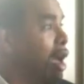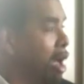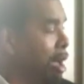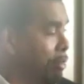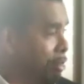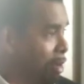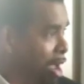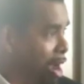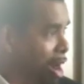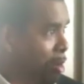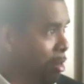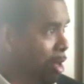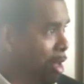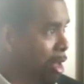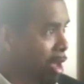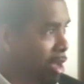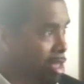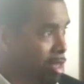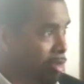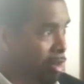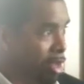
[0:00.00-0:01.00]
have
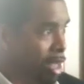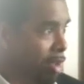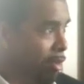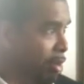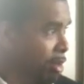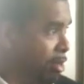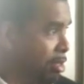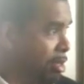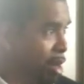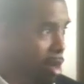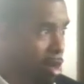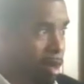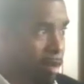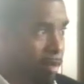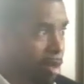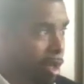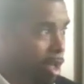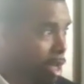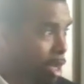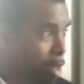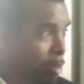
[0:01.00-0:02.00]
caramelized flavors that are
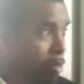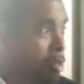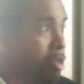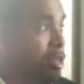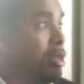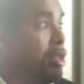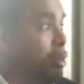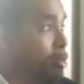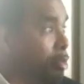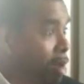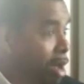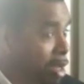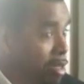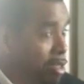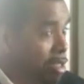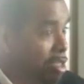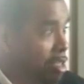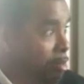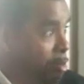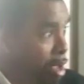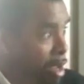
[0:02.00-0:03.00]
developed in the
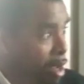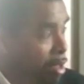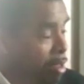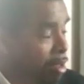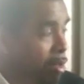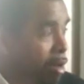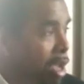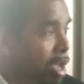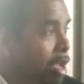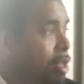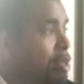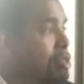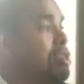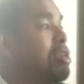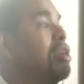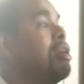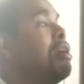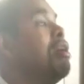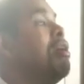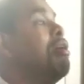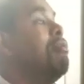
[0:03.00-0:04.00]
process of making the grains
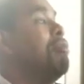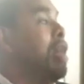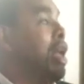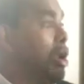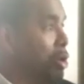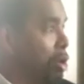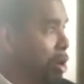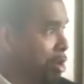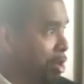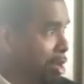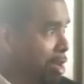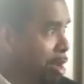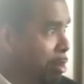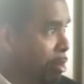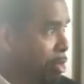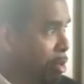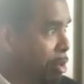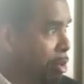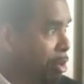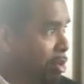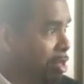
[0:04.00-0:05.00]
that are going to
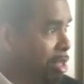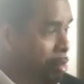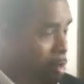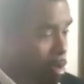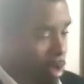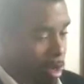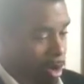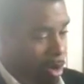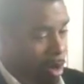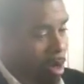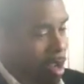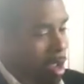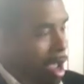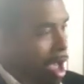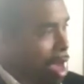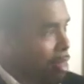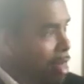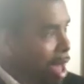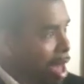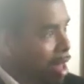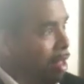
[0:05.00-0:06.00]
come through into the beer,
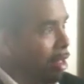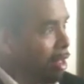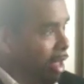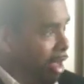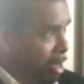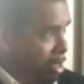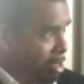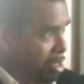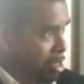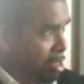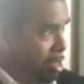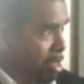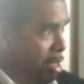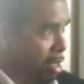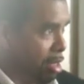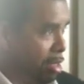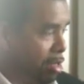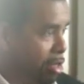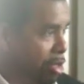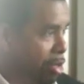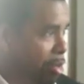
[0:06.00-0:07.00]
and that links
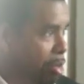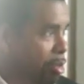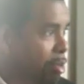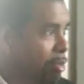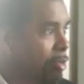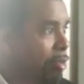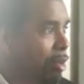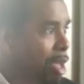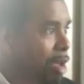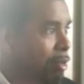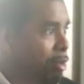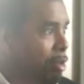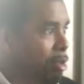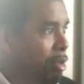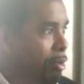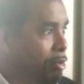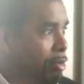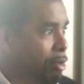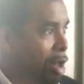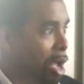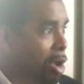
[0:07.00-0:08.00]
to the flavor in
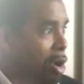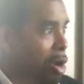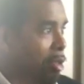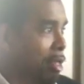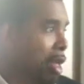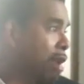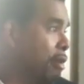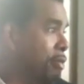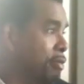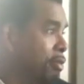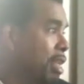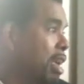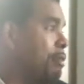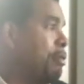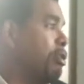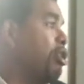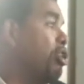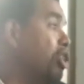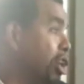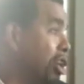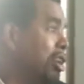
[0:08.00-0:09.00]
the food. I call that a
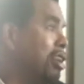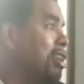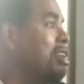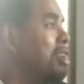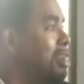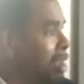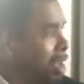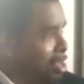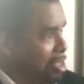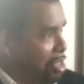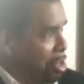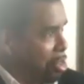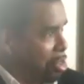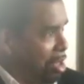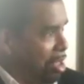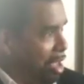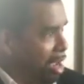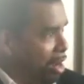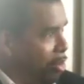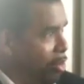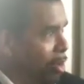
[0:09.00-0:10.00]
flavor hook. It's a
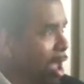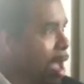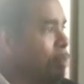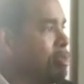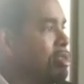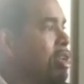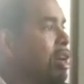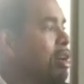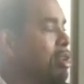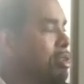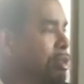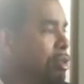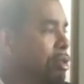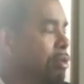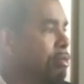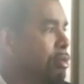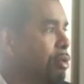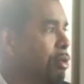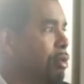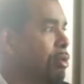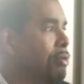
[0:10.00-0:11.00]
thing that grabs onto the
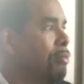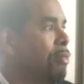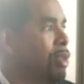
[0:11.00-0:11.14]
food.